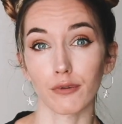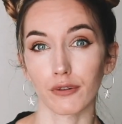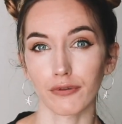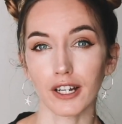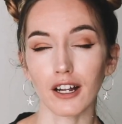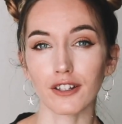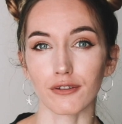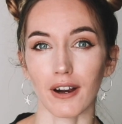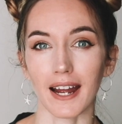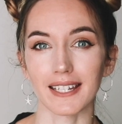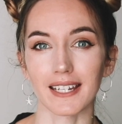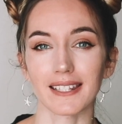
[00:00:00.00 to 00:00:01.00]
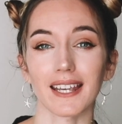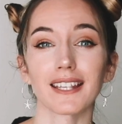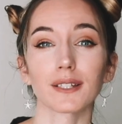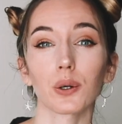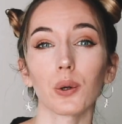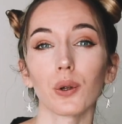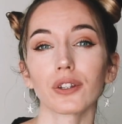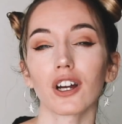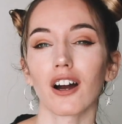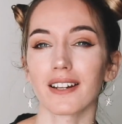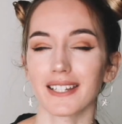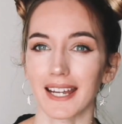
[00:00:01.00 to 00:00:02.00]
for freelance writers is called
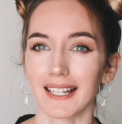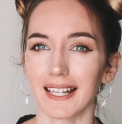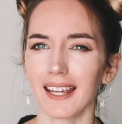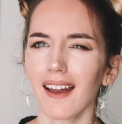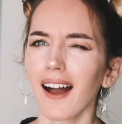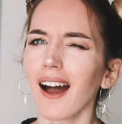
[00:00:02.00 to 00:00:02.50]
Contently.